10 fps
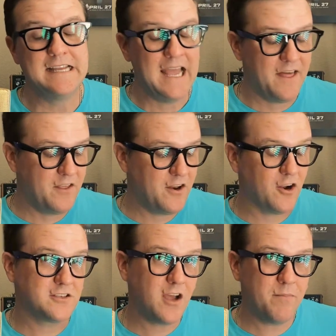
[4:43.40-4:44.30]
And then on
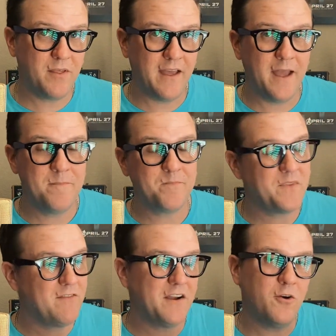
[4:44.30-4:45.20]
top of that,
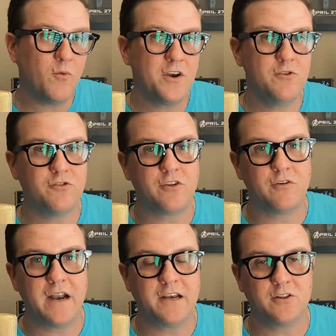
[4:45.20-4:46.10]
if I don't want to use the
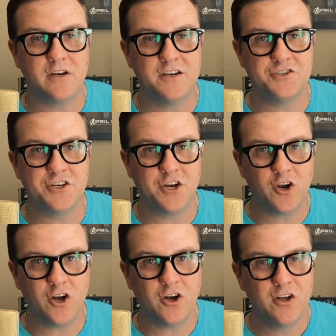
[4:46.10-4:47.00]
granular engine at
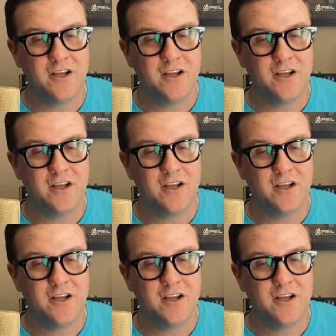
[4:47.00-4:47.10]
all,